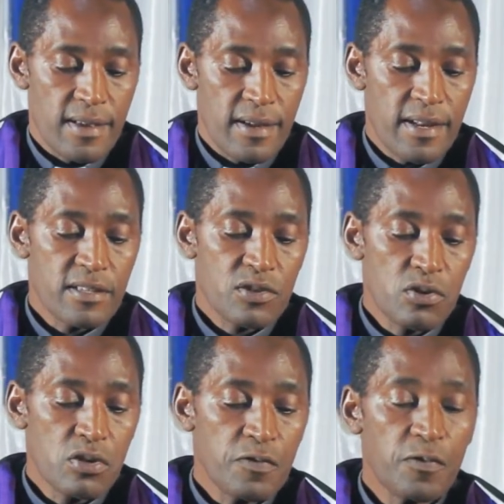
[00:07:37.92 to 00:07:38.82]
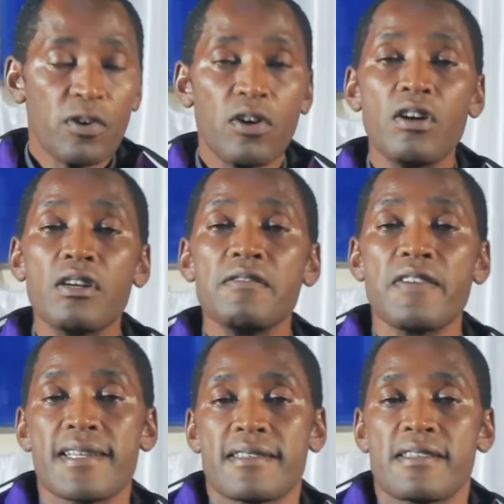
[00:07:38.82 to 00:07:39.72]
it is good for all of
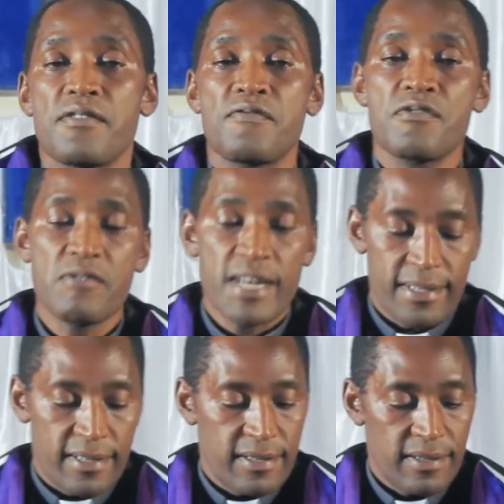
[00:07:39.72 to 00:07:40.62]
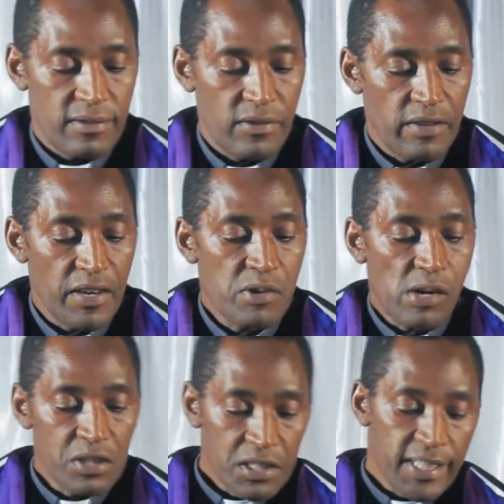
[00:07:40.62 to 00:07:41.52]
us, viewers, wherever you
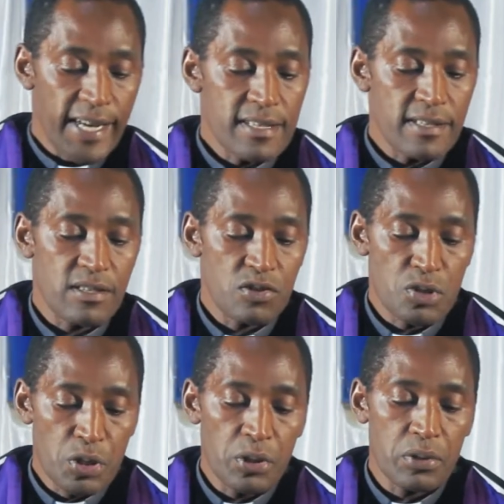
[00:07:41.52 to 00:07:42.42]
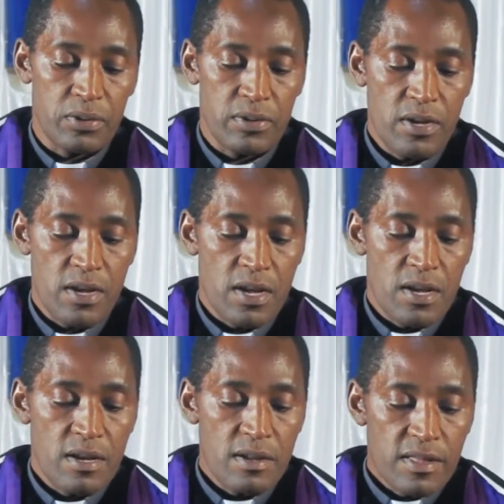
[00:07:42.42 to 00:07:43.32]
are watching us, to know
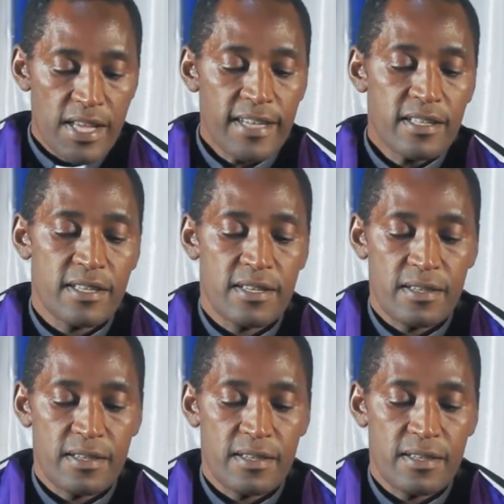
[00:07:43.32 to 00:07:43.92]
that